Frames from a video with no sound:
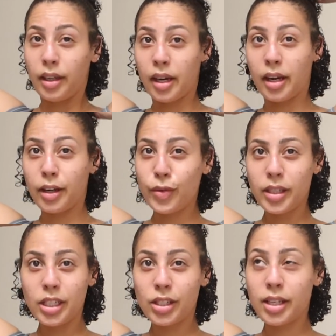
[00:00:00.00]
Yeah, it
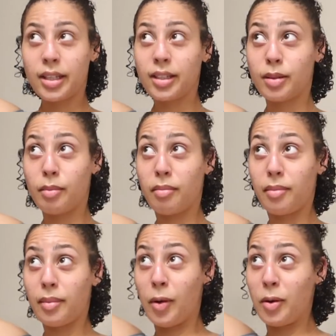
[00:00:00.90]
really just has its
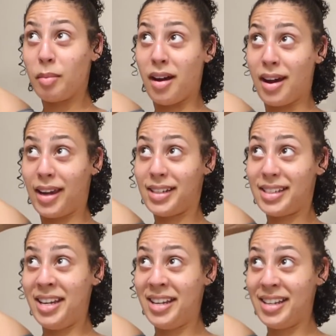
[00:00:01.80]
own mind
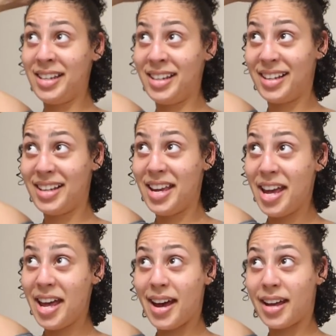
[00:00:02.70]

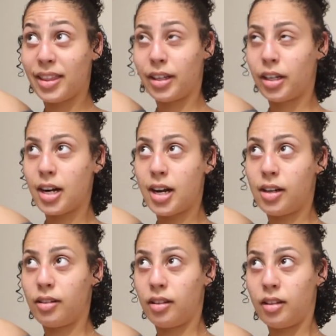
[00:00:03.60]
at the
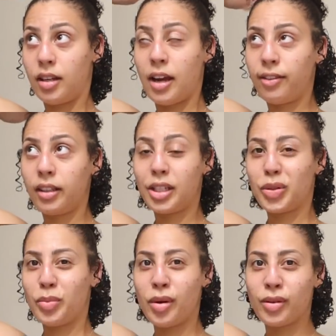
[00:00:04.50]
crown. I feel like
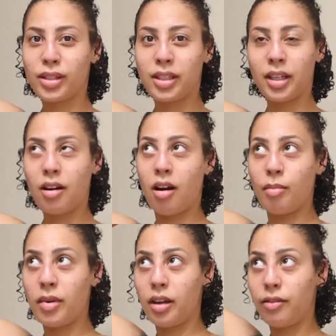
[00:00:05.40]
that's mostly
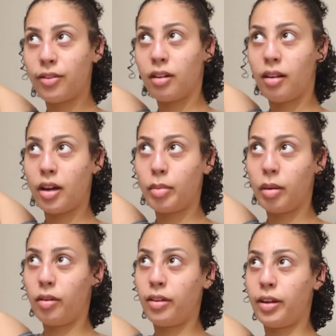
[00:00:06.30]
common for a lot of
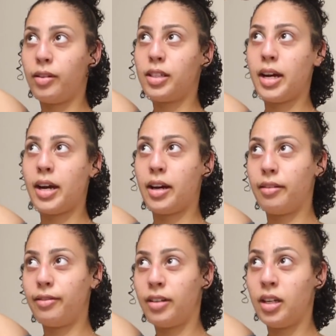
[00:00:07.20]
people though, to
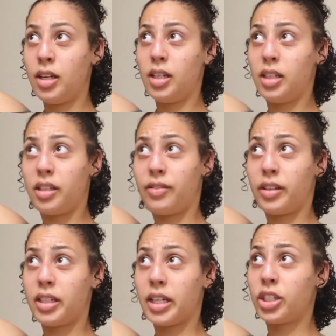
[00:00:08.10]
have
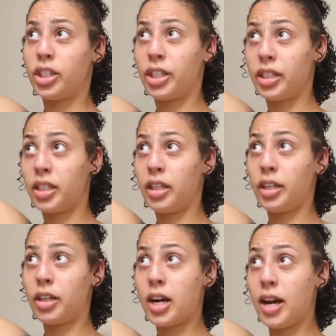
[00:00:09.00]
different textures in
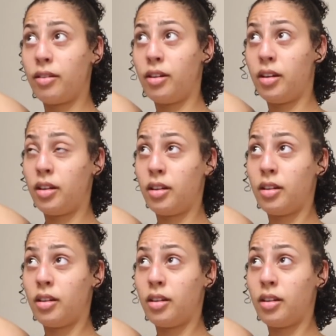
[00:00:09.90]
their crown.